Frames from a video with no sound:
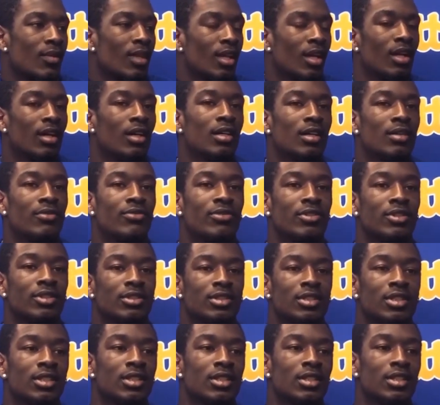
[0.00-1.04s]
It feels
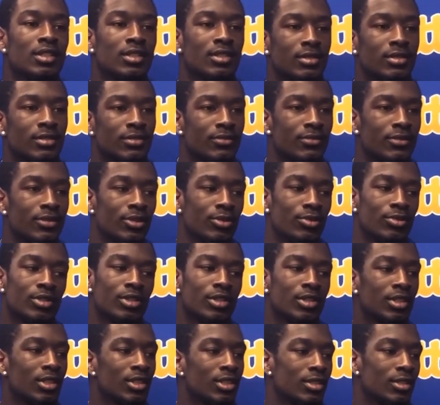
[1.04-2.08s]
good. It feels real
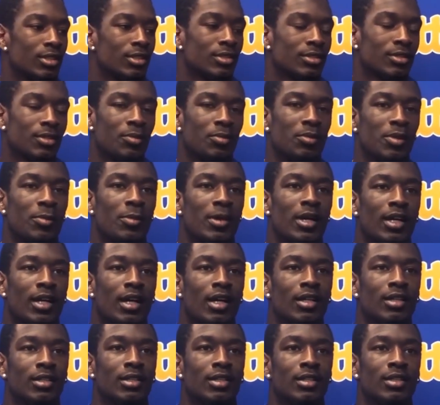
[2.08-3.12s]
good to be back
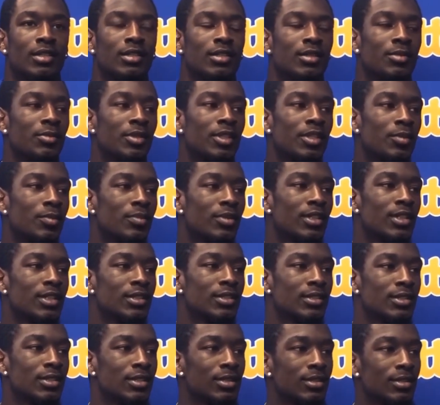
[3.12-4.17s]
out there making plays.
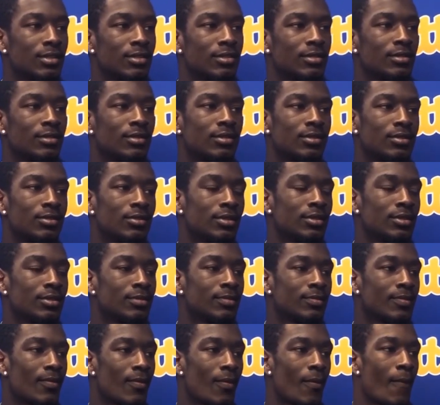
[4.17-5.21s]
So,
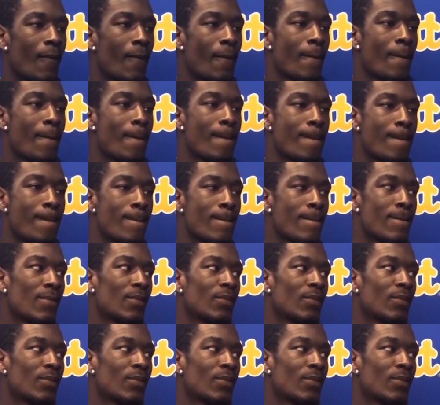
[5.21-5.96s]
yeah.